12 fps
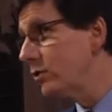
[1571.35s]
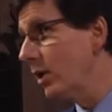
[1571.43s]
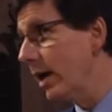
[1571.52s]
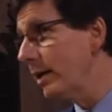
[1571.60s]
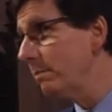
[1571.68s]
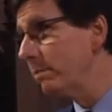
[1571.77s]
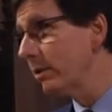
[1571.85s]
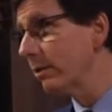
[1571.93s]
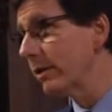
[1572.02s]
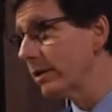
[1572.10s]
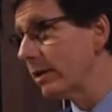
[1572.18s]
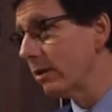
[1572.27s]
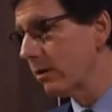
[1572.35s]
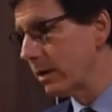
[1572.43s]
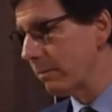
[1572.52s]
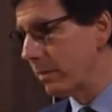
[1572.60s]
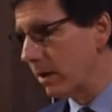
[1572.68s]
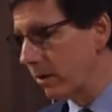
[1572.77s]
time period here
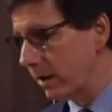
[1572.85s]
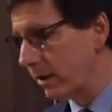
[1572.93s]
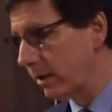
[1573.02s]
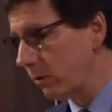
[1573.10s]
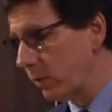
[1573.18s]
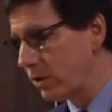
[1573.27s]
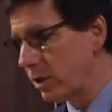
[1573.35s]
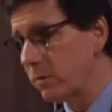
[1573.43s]
in America in which